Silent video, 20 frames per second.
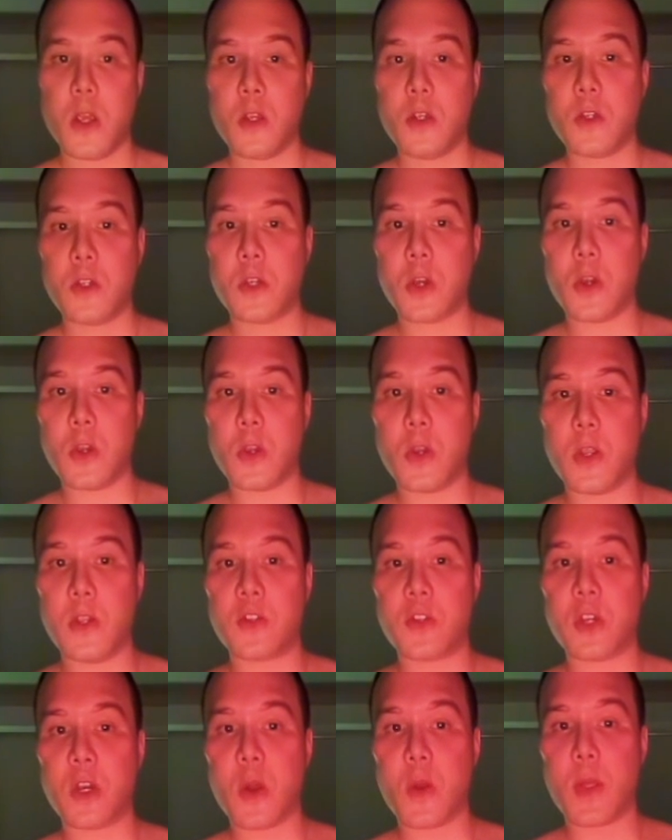So you need
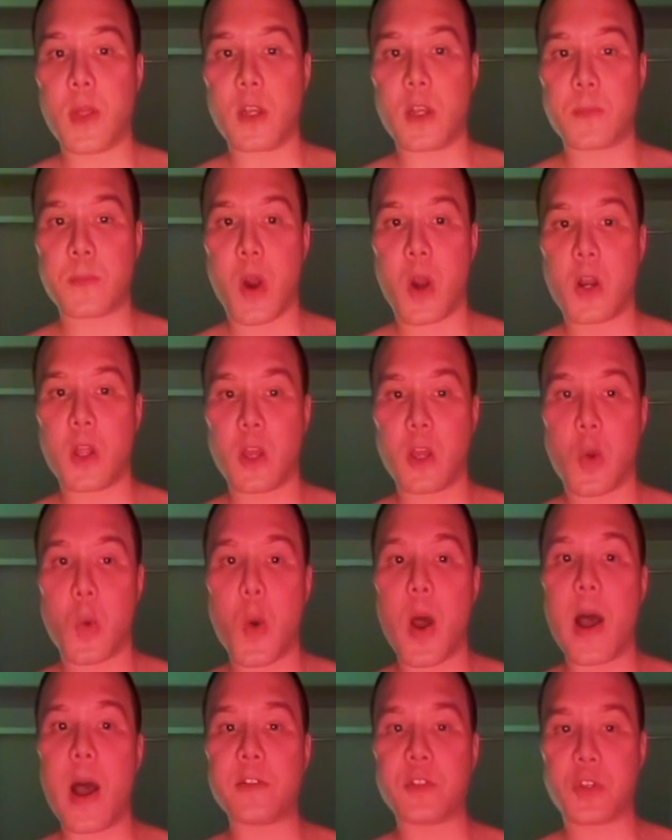to know that as part of the
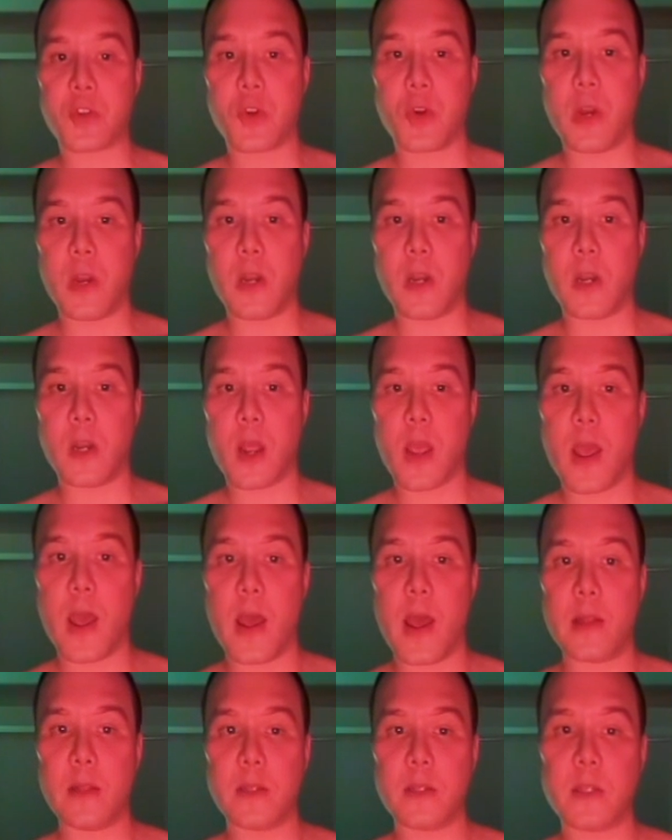quad screen
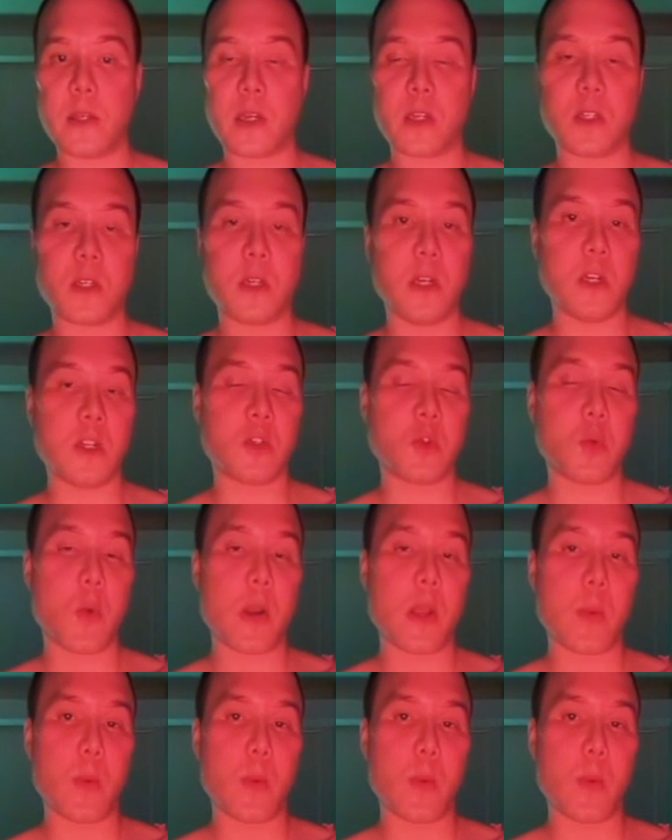at 16 to 20